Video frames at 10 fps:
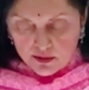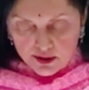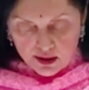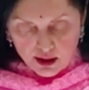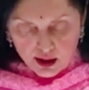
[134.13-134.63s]

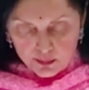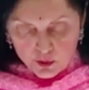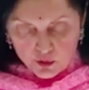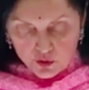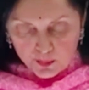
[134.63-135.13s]
the garb
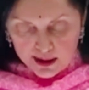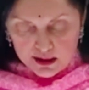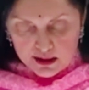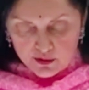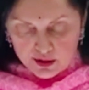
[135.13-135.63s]
of
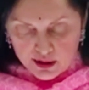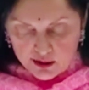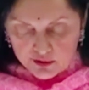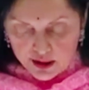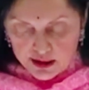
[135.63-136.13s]
humanitarian
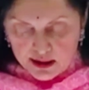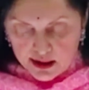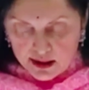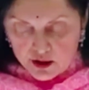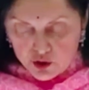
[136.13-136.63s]
cover
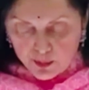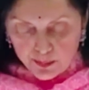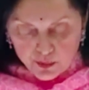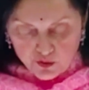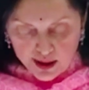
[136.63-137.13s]
intended to be
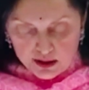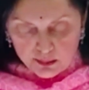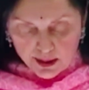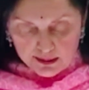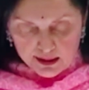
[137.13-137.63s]
provided
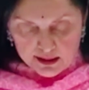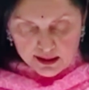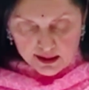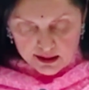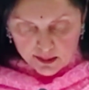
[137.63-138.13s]
by these
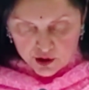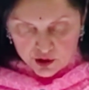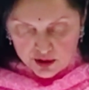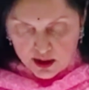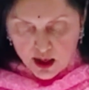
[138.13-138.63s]

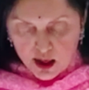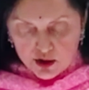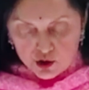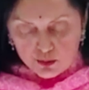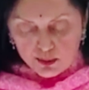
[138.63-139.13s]
exemptions
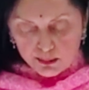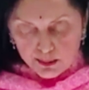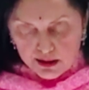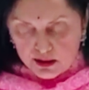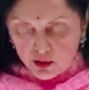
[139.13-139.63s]
should be
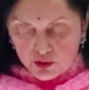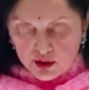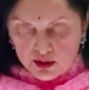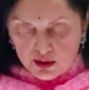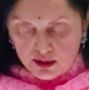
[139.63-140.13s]
misused